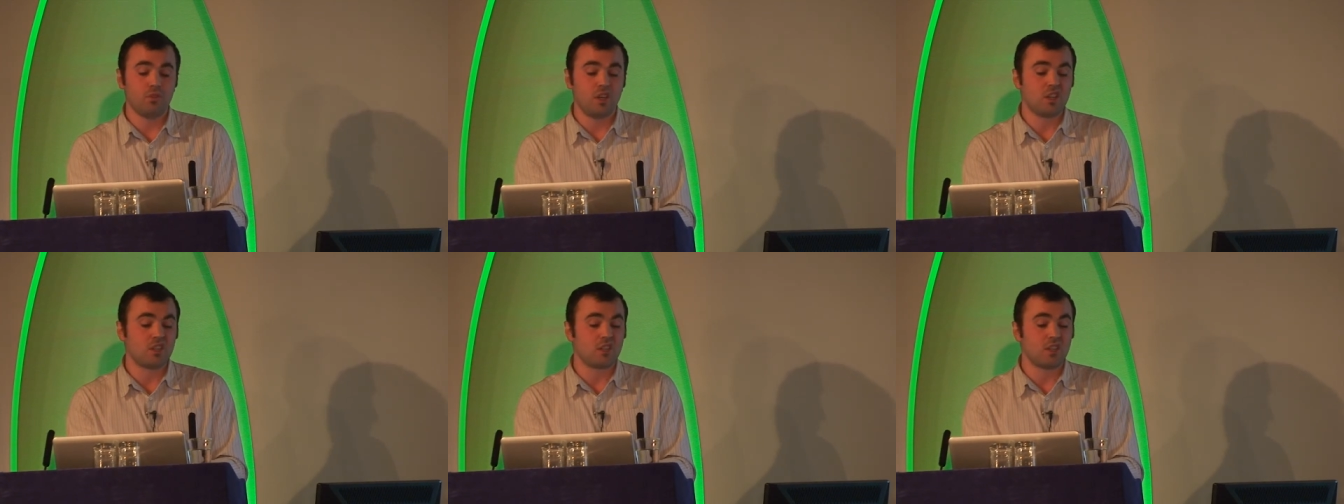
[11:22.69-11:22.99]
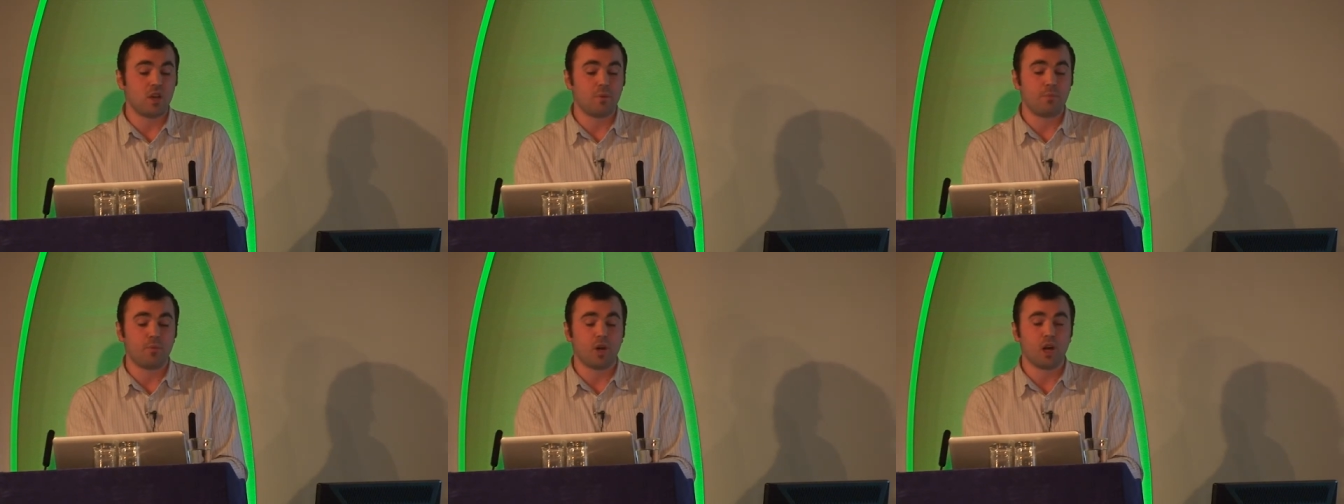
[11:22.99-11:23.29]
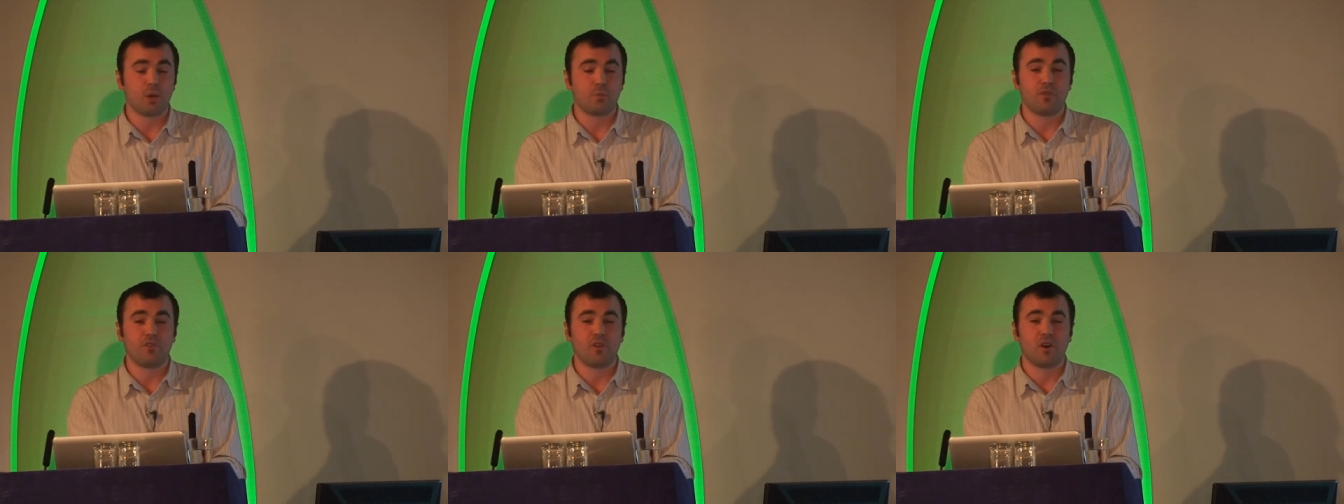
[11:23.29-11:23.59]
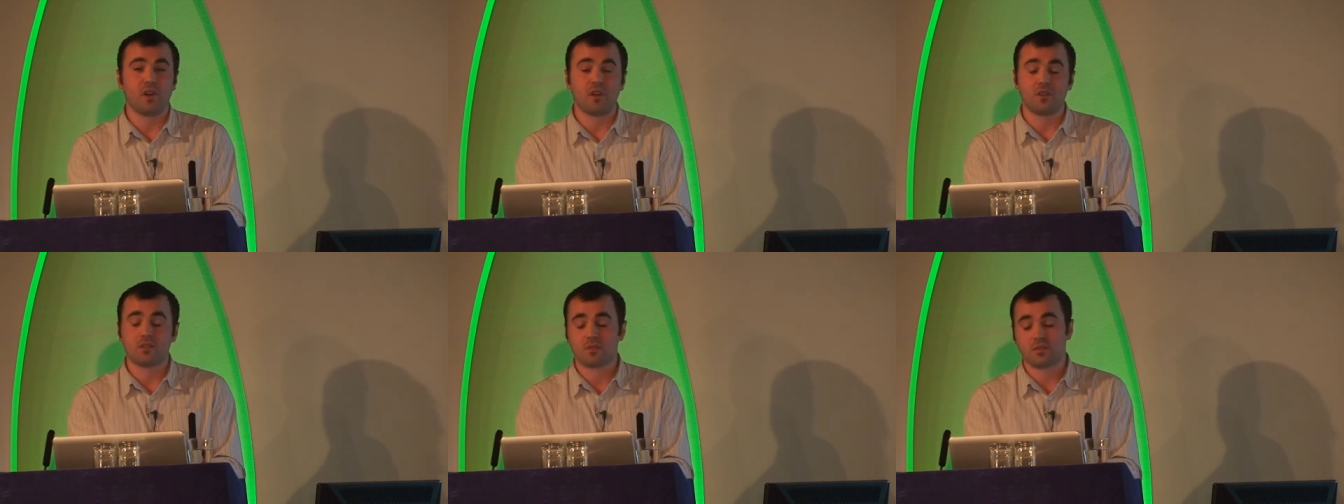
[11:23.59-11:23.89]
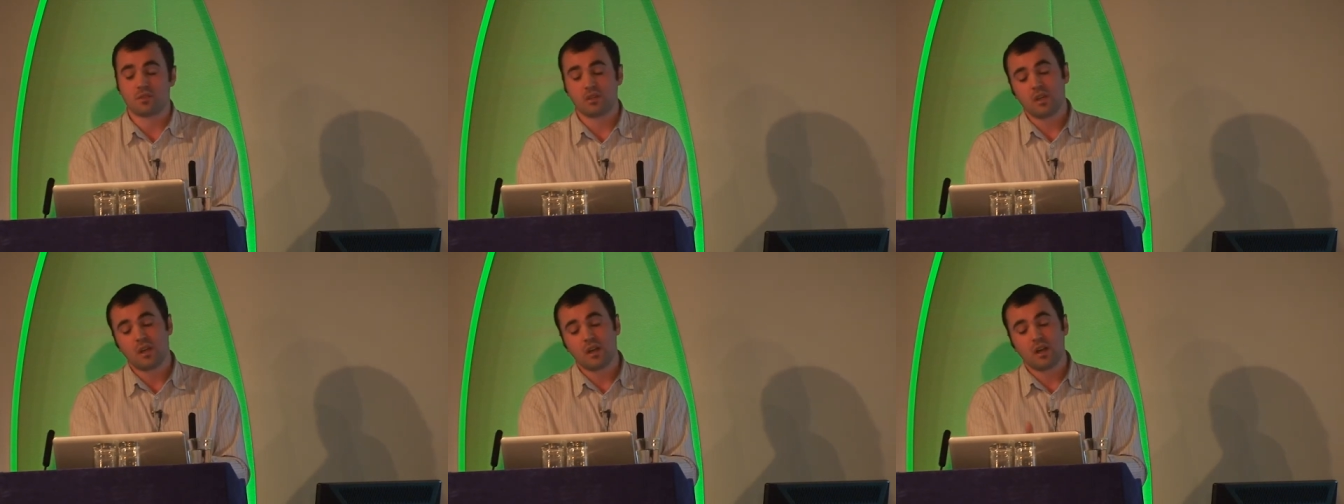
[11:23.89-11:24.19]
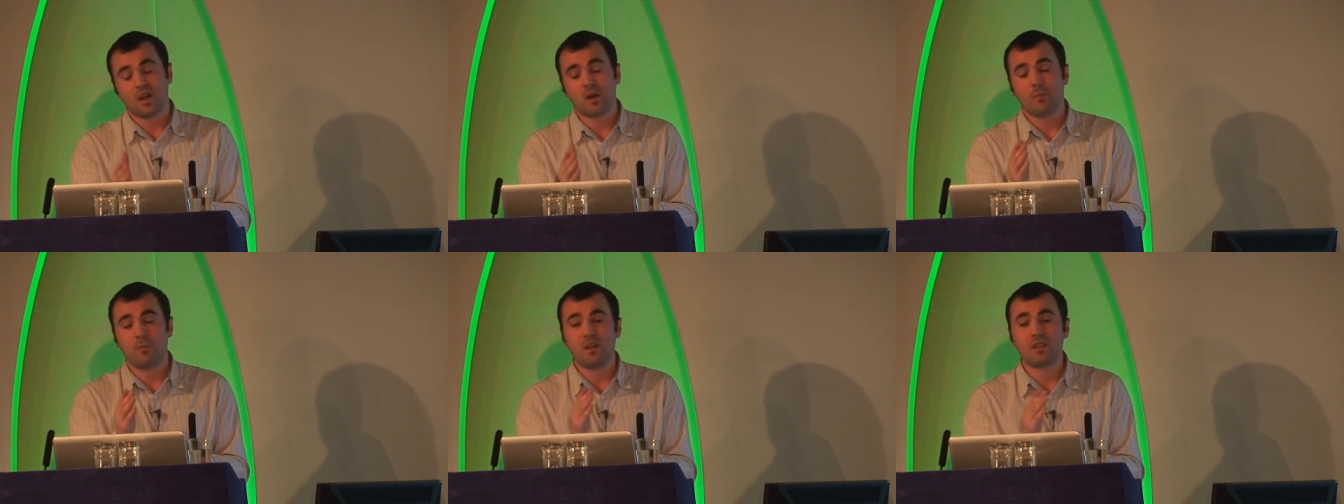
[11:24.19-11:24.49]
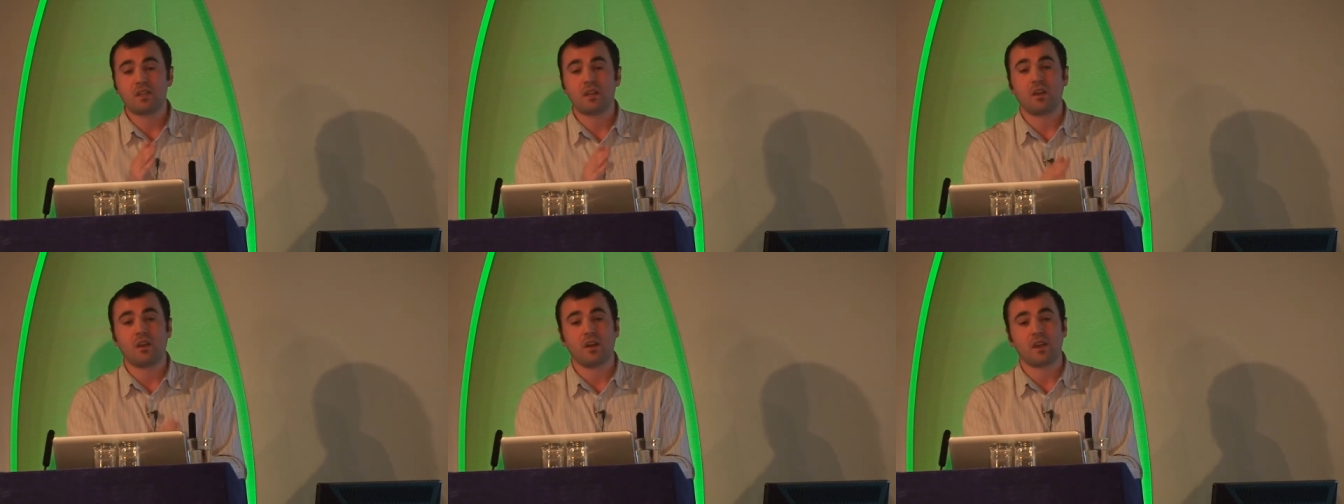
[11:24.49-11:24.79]
is third-party providers.
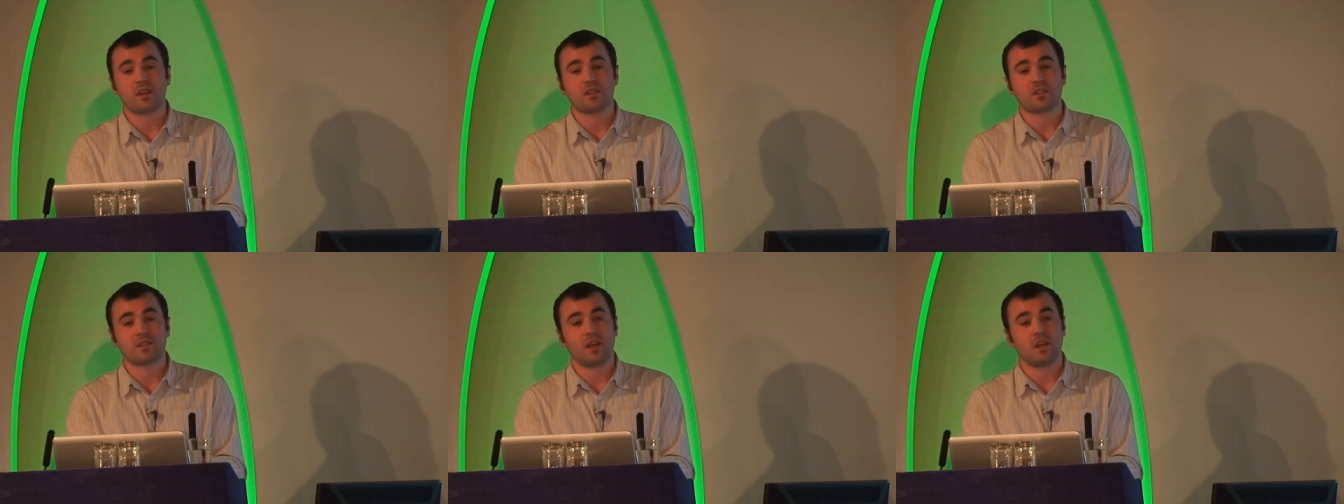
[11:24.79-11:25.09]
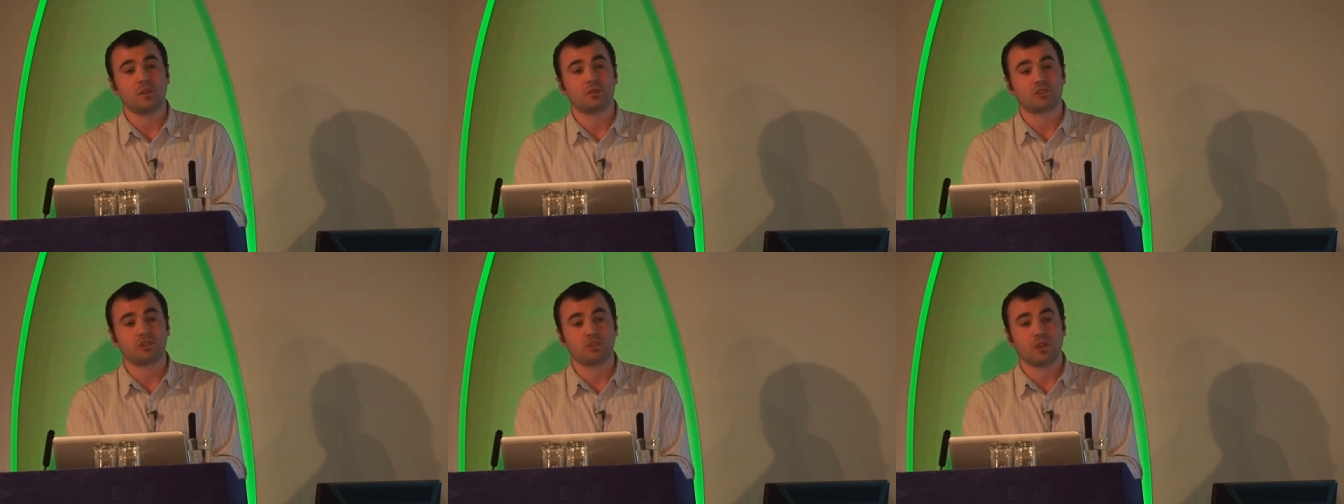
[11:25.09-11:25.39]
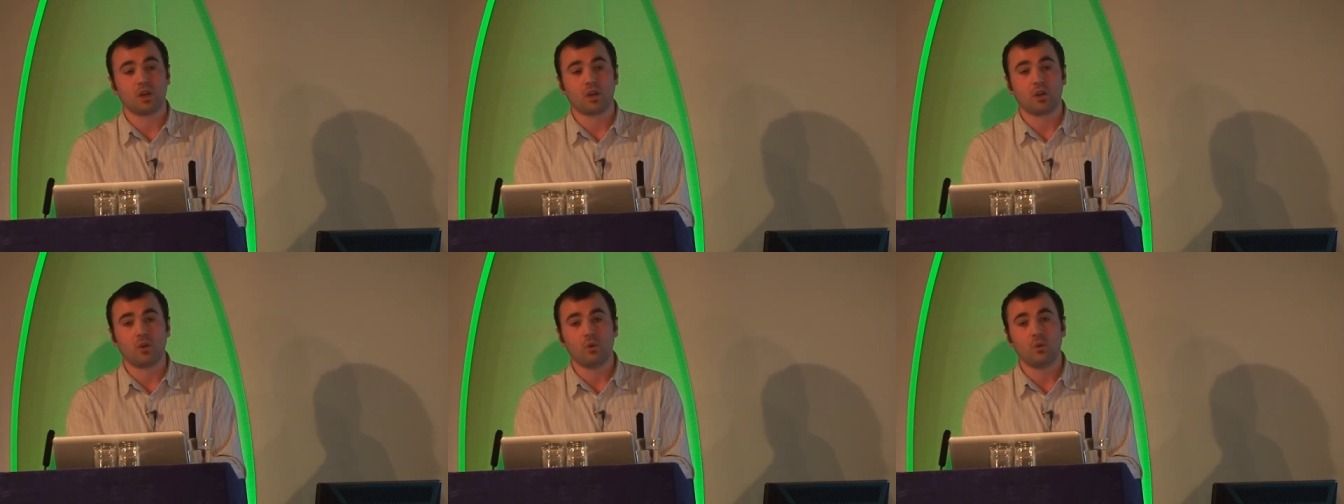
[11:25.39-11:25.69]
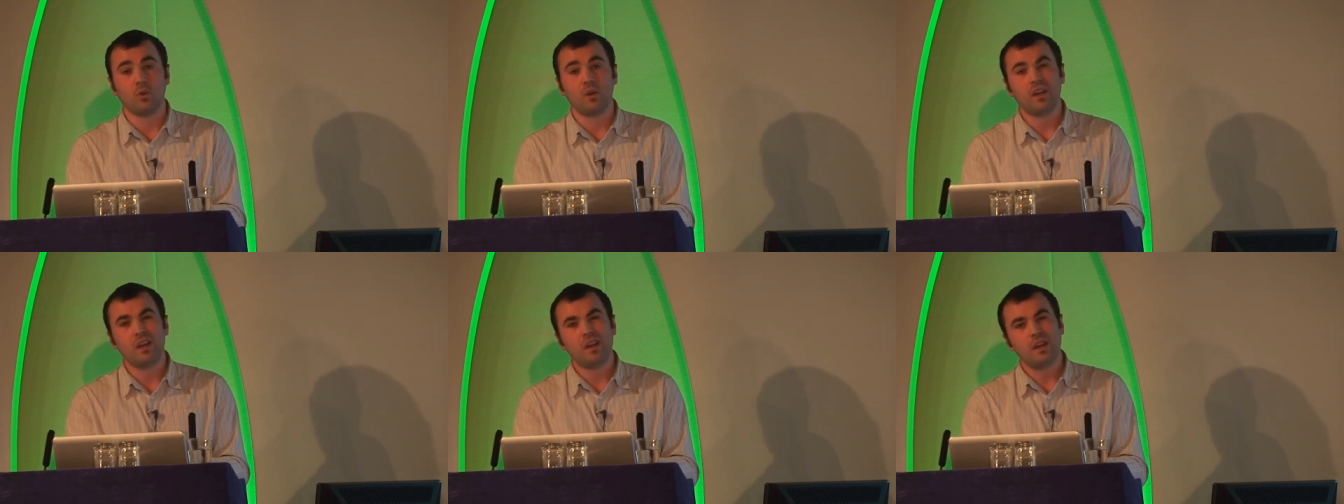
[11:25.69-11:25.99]
Companies like Sales Cycle.